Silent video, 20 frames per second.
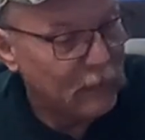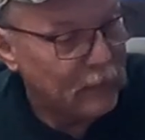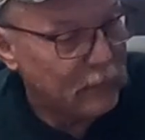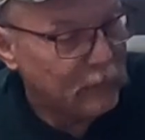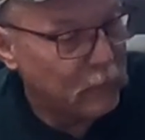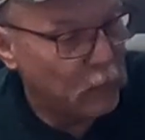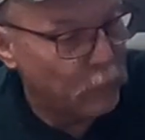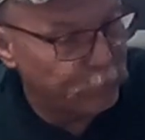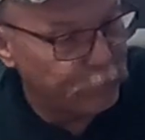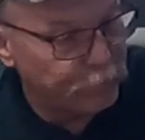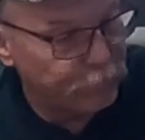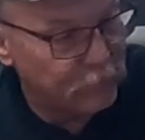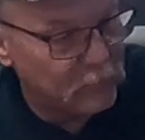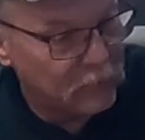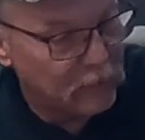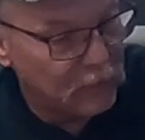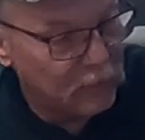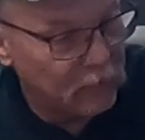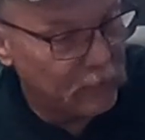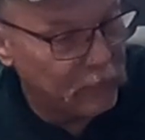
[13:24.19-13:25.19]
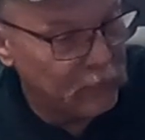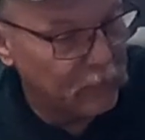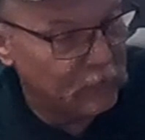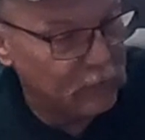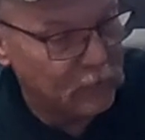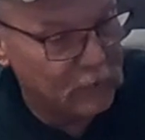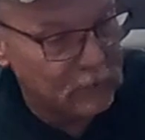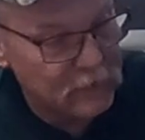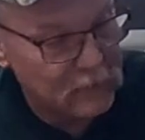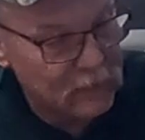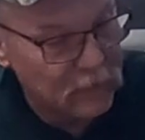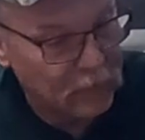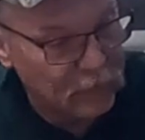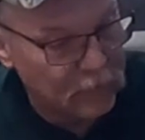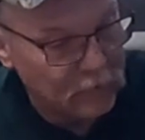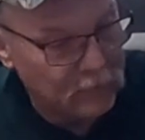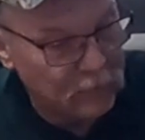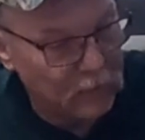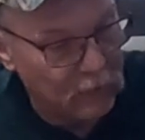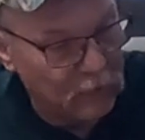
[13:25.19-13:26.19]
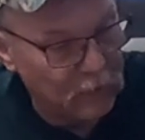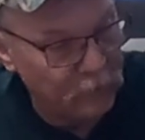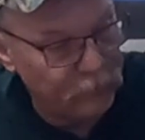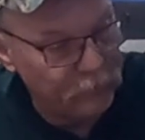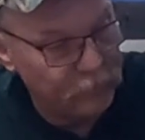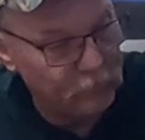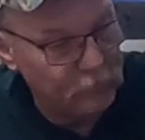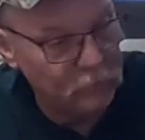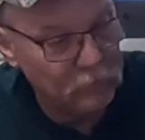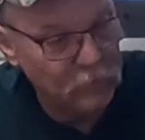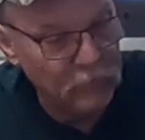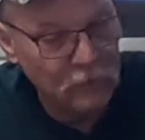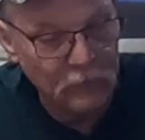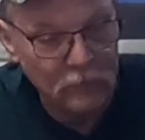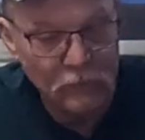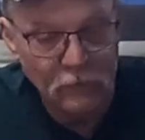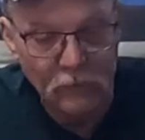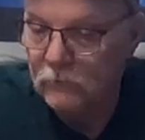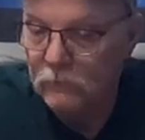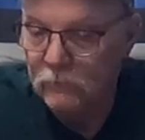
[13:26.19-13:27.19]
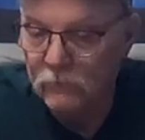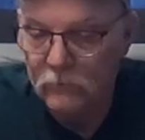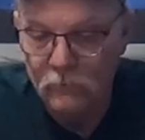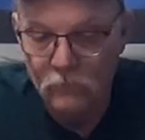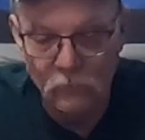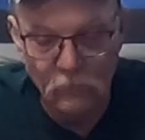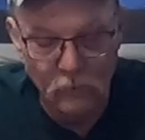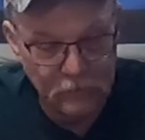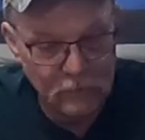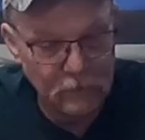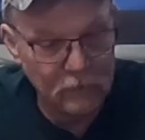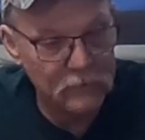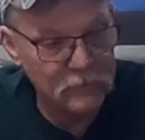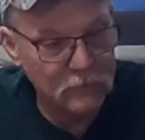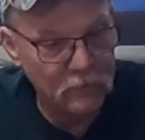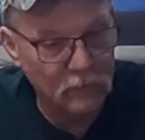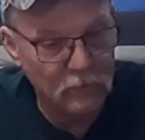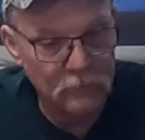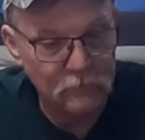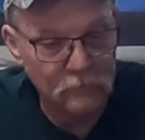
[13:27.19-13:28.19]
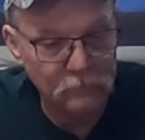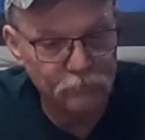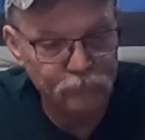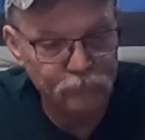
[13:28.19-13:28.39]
Yep, I hit it a second time with this gun.